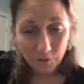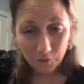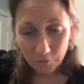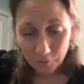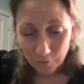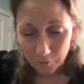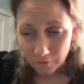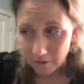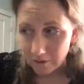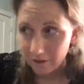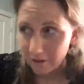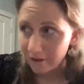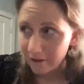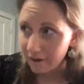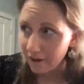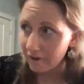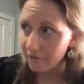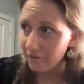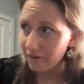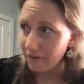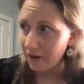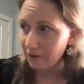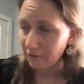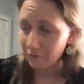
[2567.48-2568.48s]
So
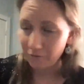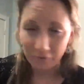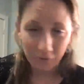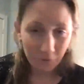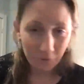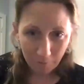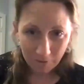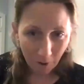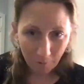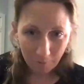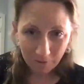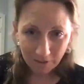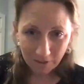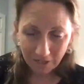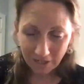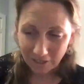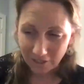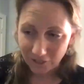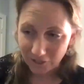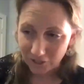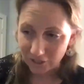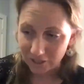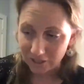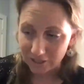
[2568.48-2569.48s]
I've had a few
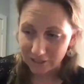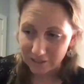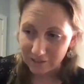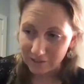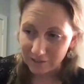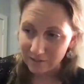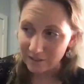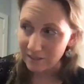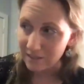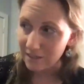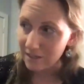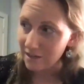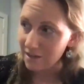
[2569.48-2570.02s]
nominations.